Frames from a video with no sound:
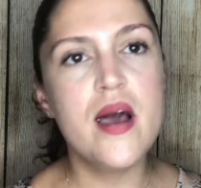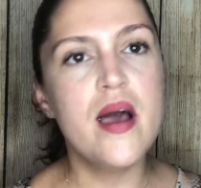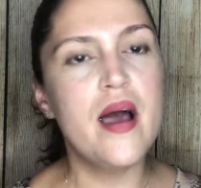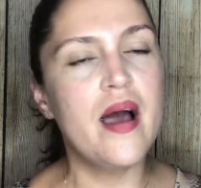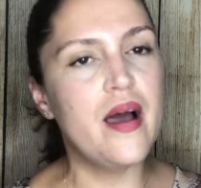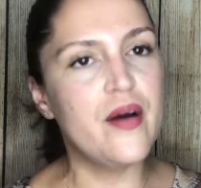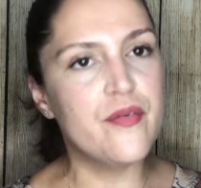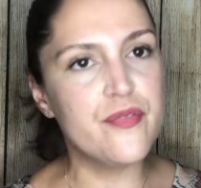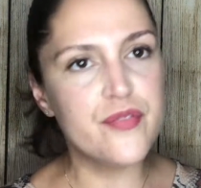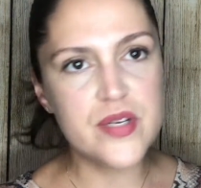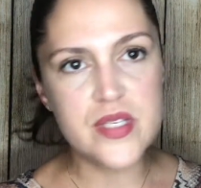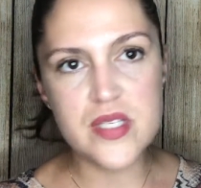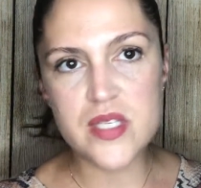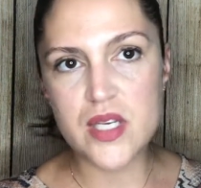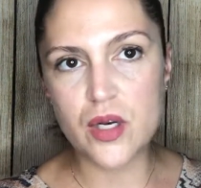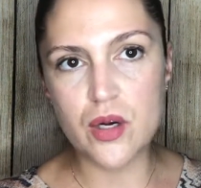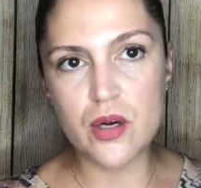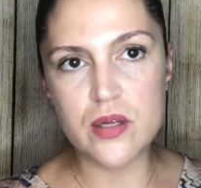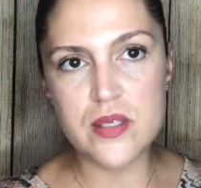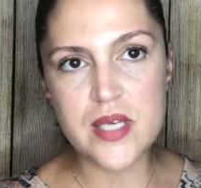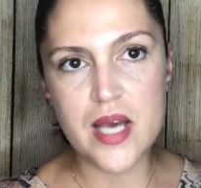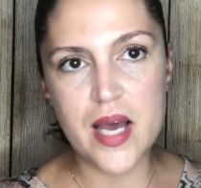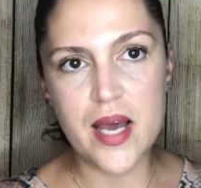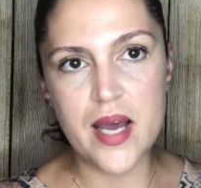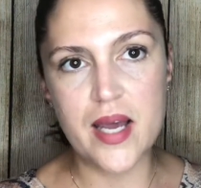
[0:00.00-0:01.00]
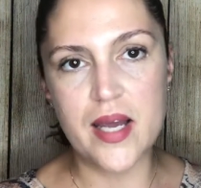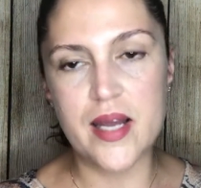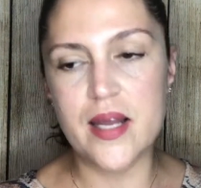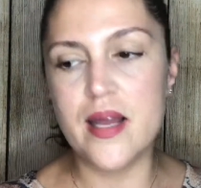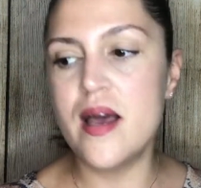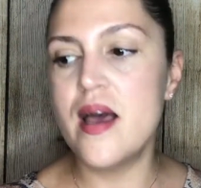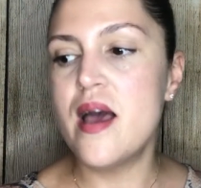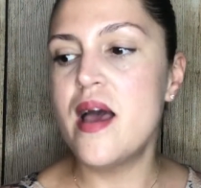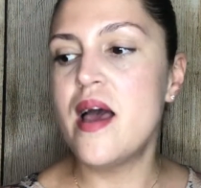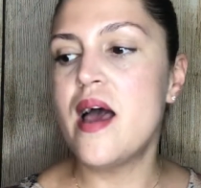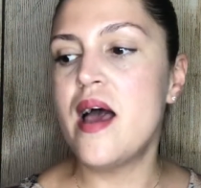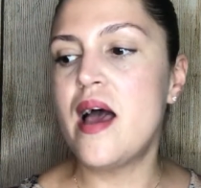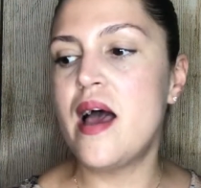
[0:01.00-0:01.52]
every single day
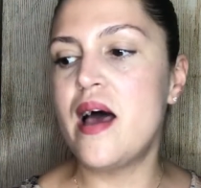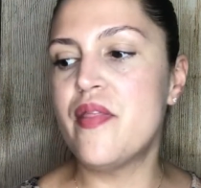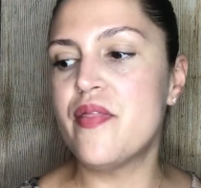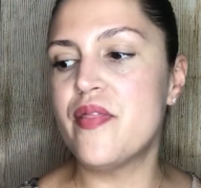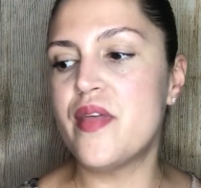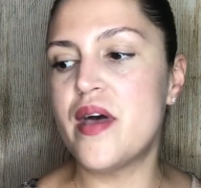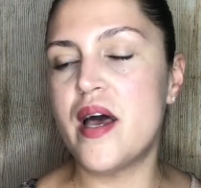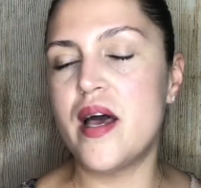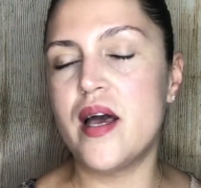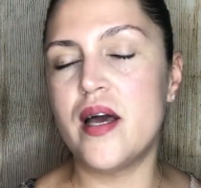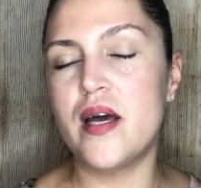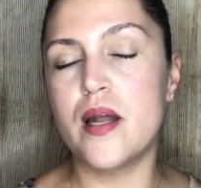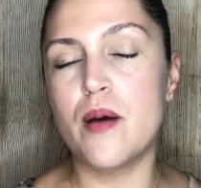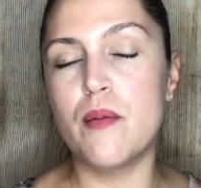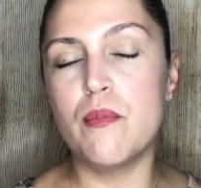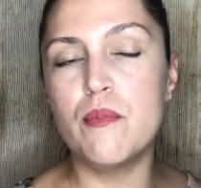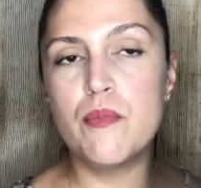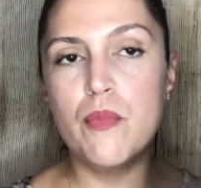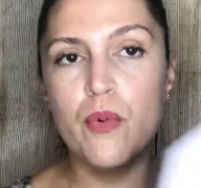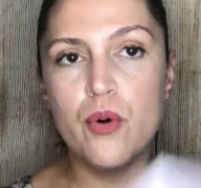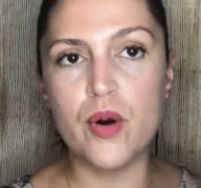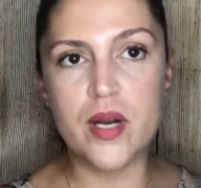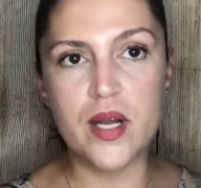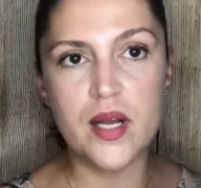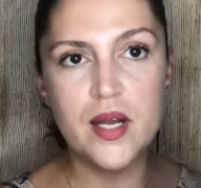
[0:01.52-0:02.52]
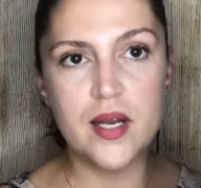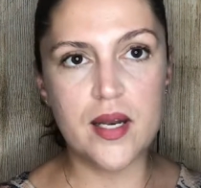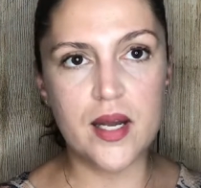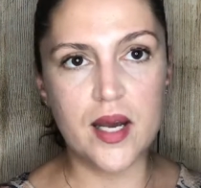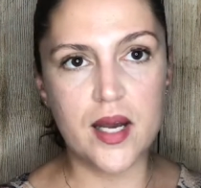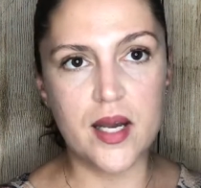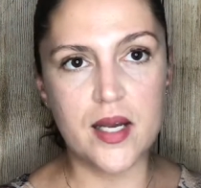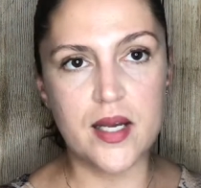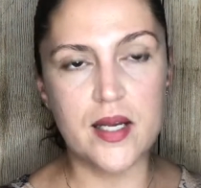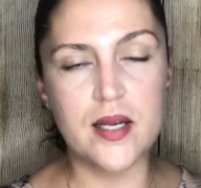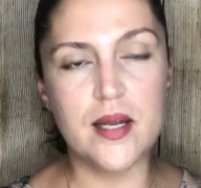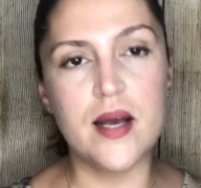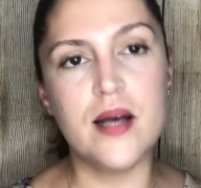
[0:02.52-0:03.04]
and then morning and
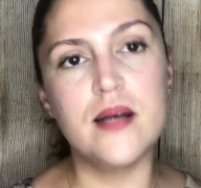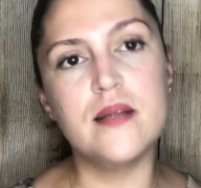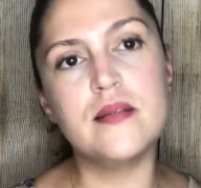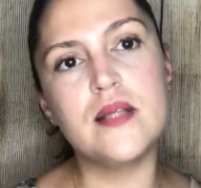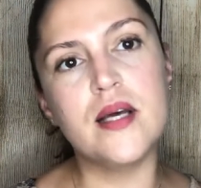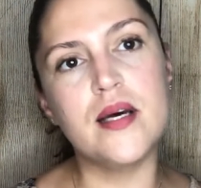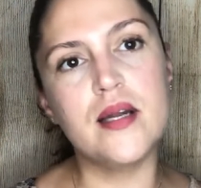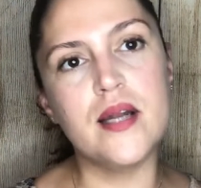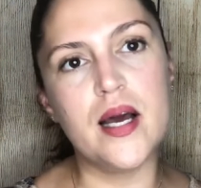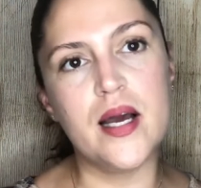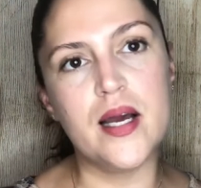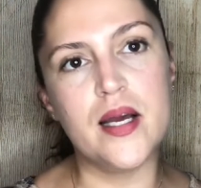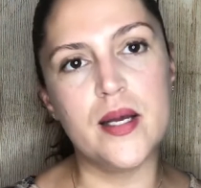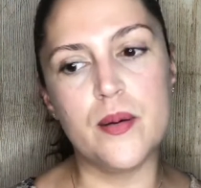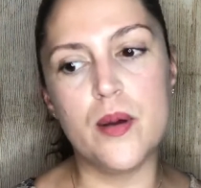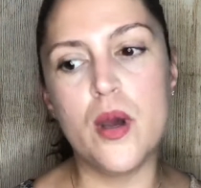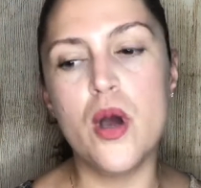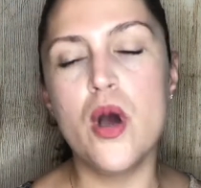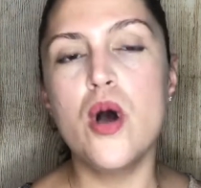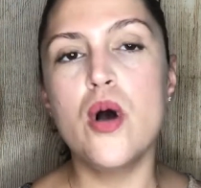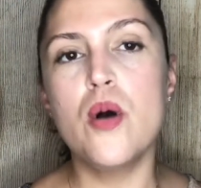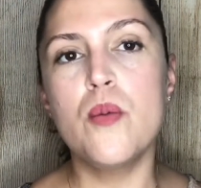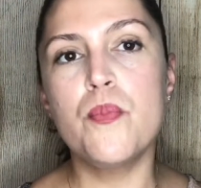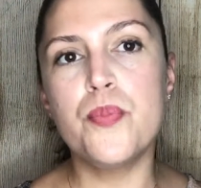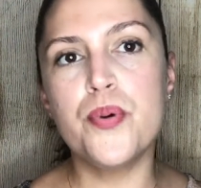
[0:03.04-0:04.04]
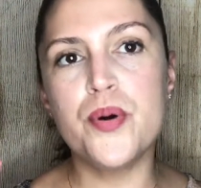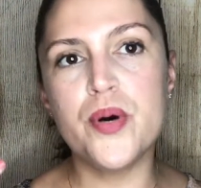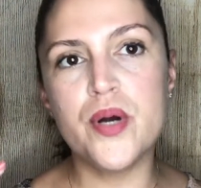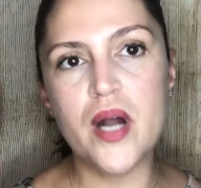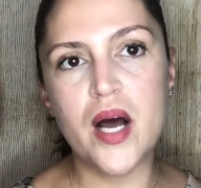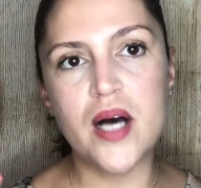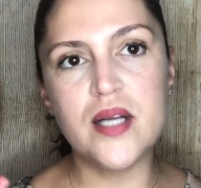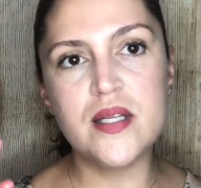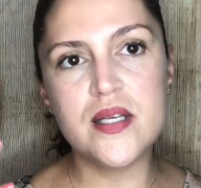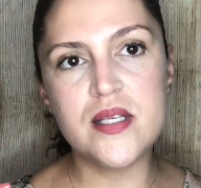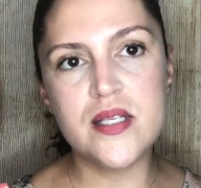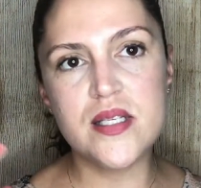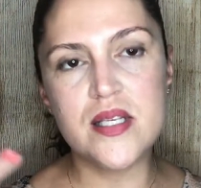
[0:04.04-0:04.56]
night and then I put
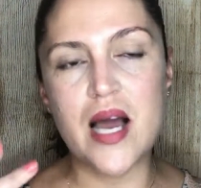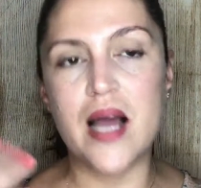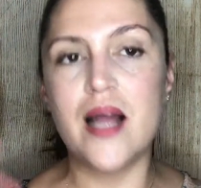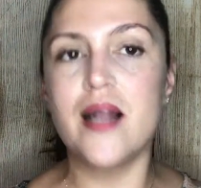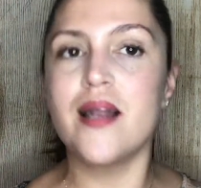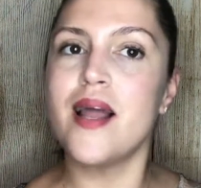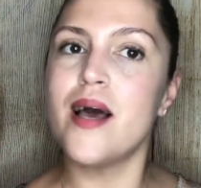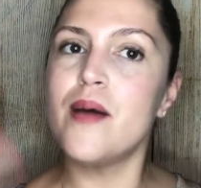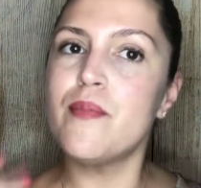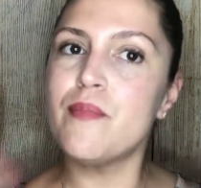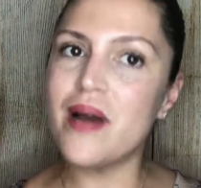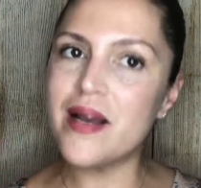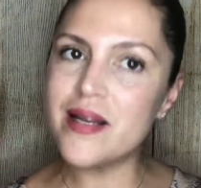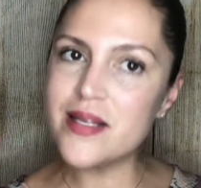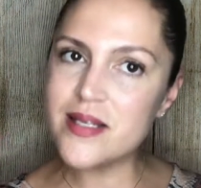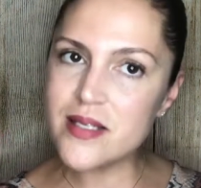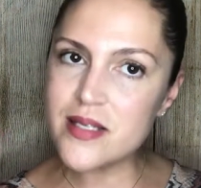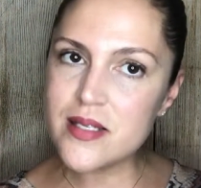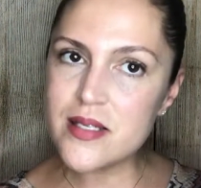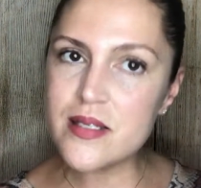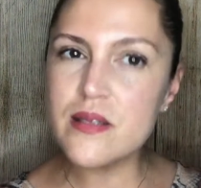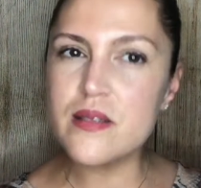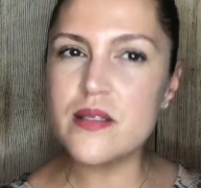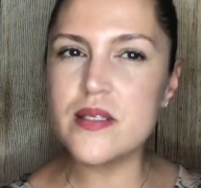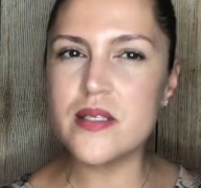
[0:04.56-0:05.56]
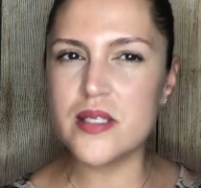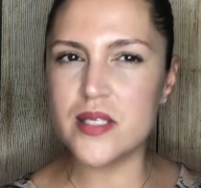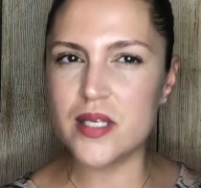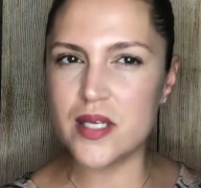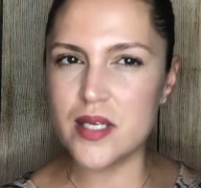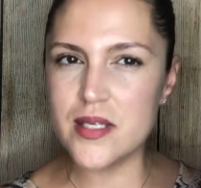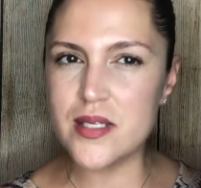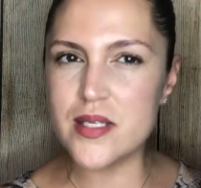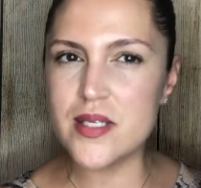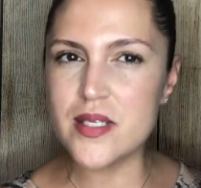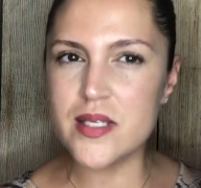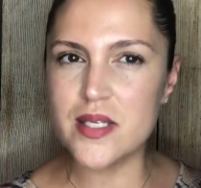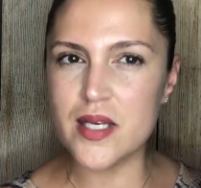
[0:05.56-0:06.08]
on this, I let my
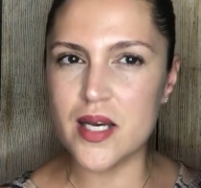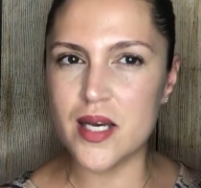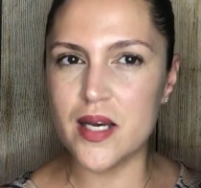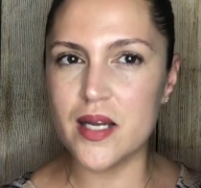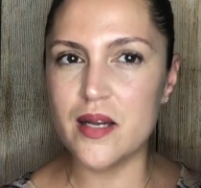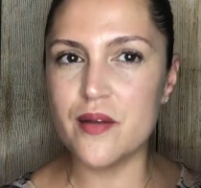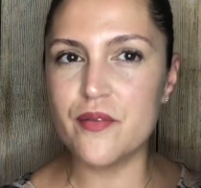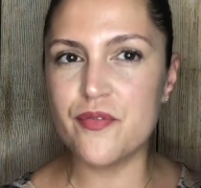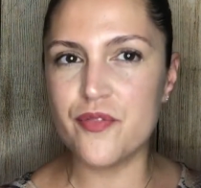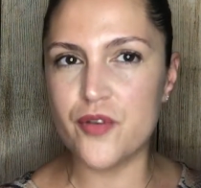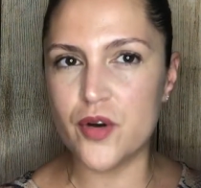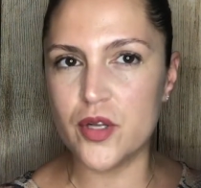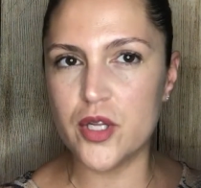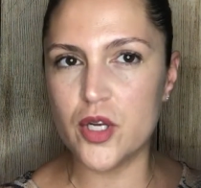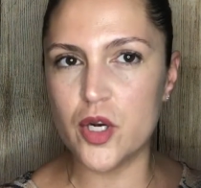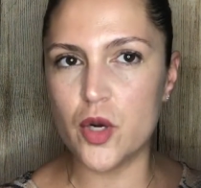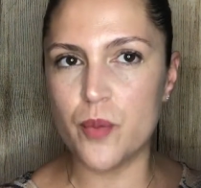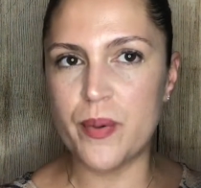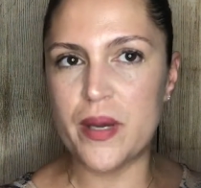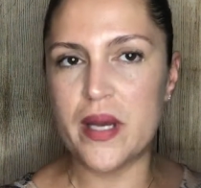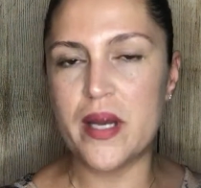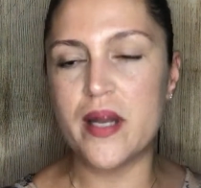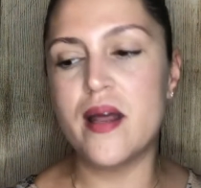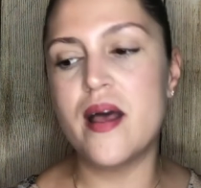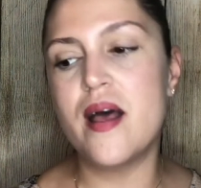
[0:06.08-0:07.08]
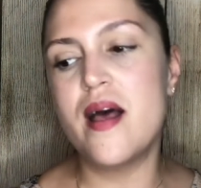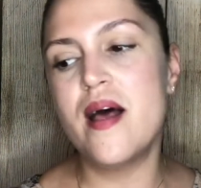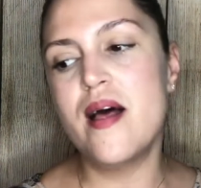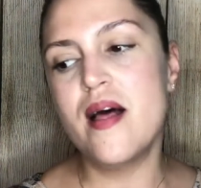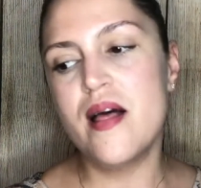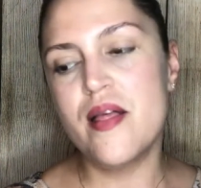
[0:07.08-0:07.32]
skin sit for a little bit.